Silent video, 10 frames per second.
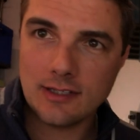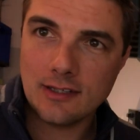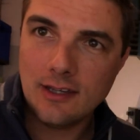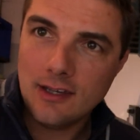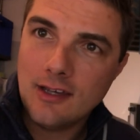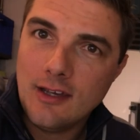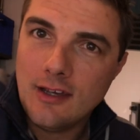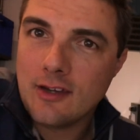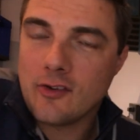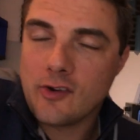this,
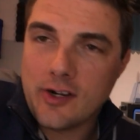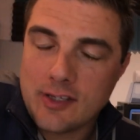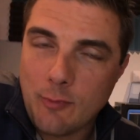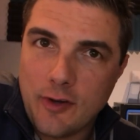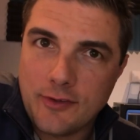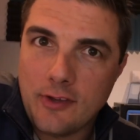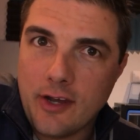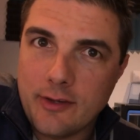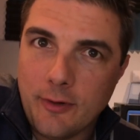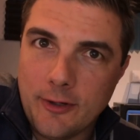because you're not as smart as you
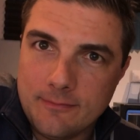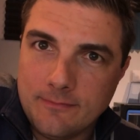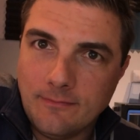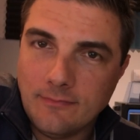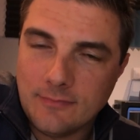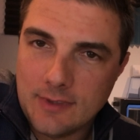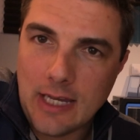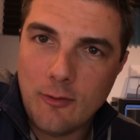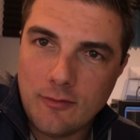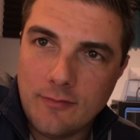thought you were.
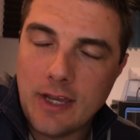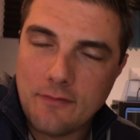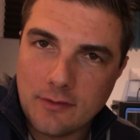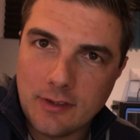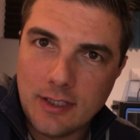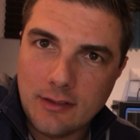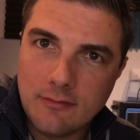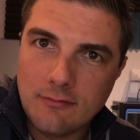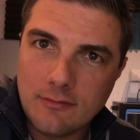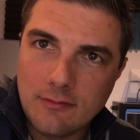That would definitely
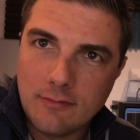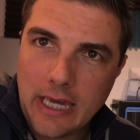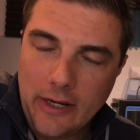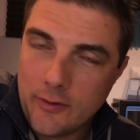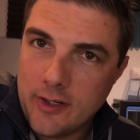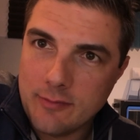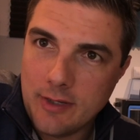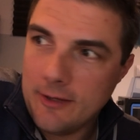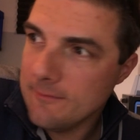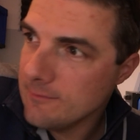categorize
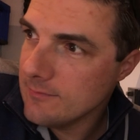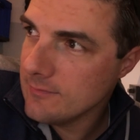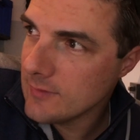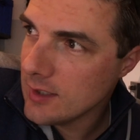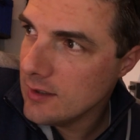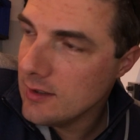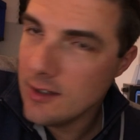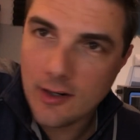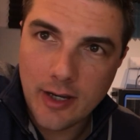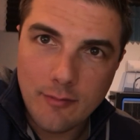me.
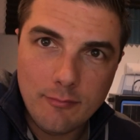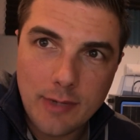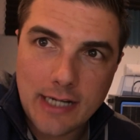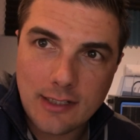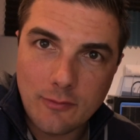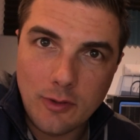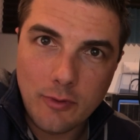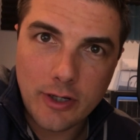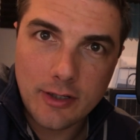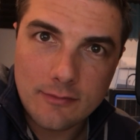All right, back to real
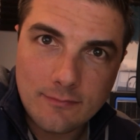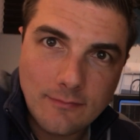work.